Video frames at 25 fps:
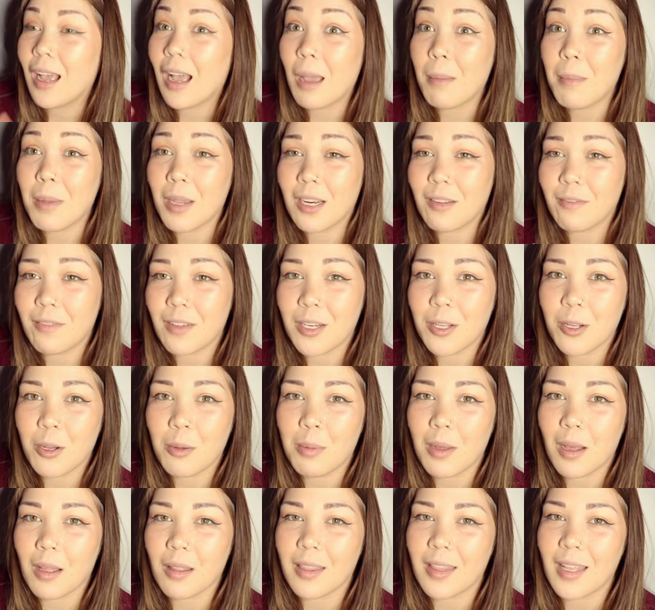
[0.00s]
I made a video
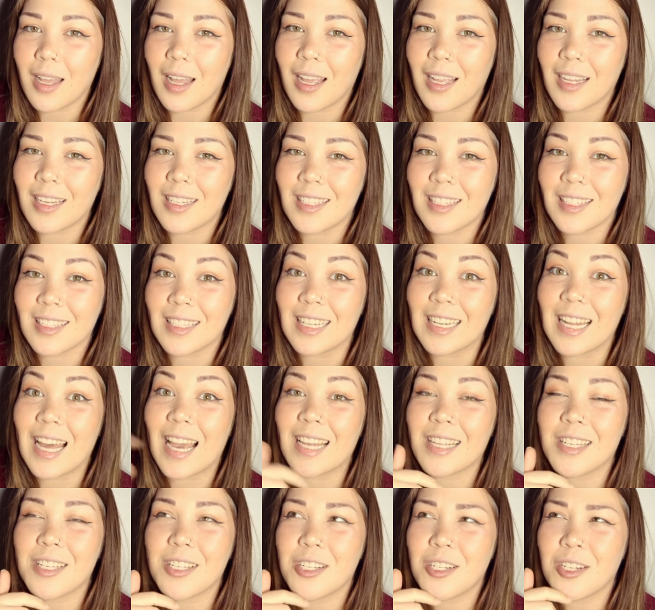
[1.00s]
about that
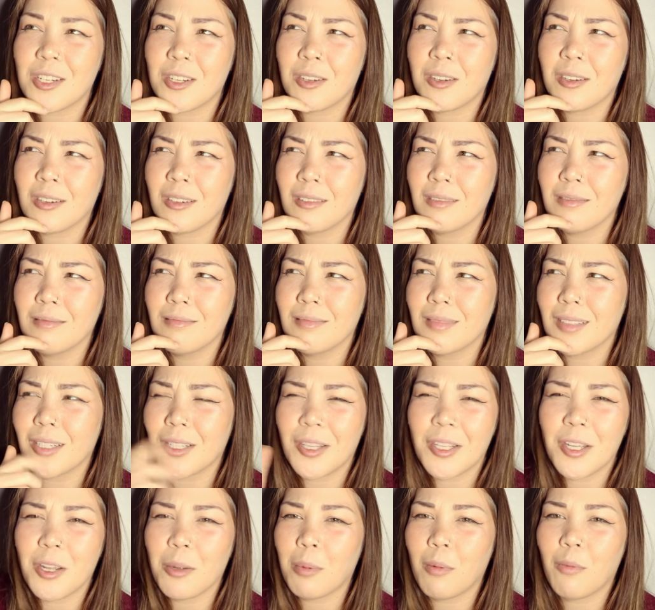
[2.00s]
last year or
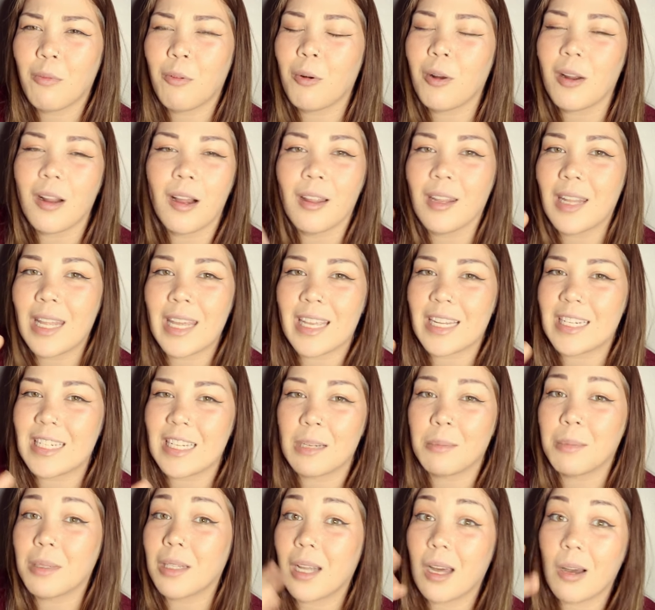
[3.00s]
the year before. I'll link it
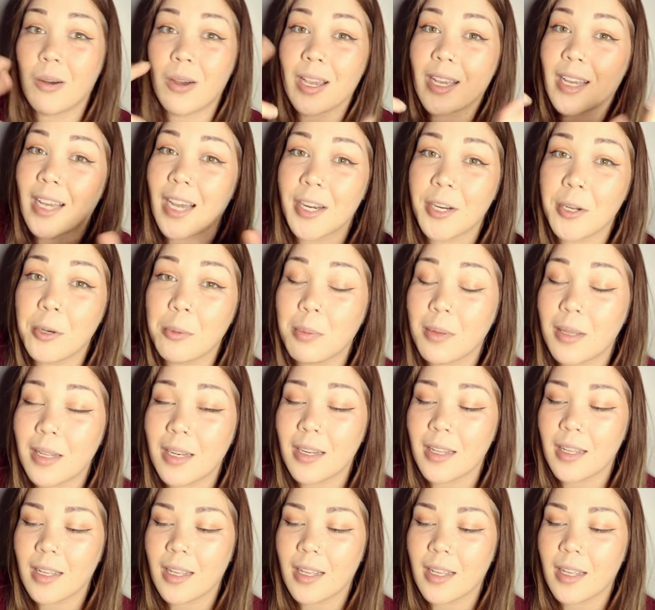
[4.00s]
down below. I cut open